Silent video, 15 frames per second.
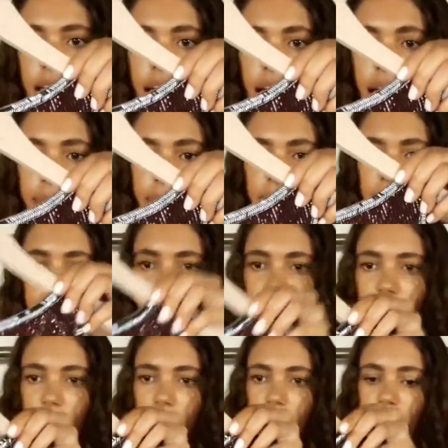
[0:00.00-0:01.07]
up at the
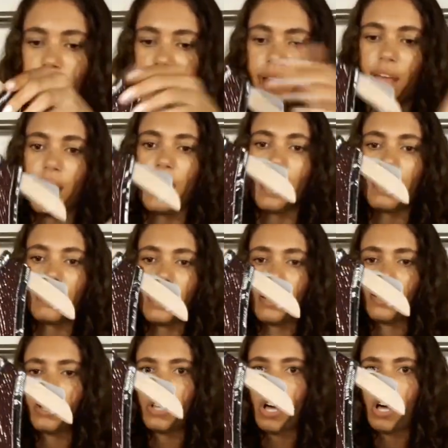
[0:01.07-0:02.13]
top and then
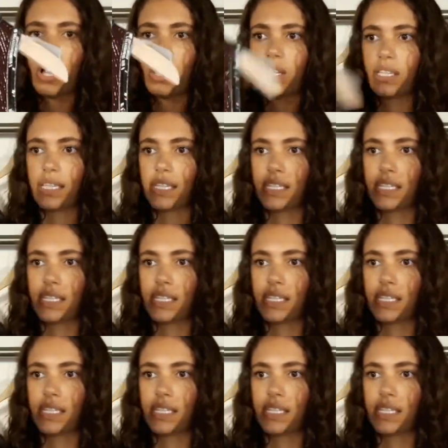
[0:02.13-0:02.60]
along the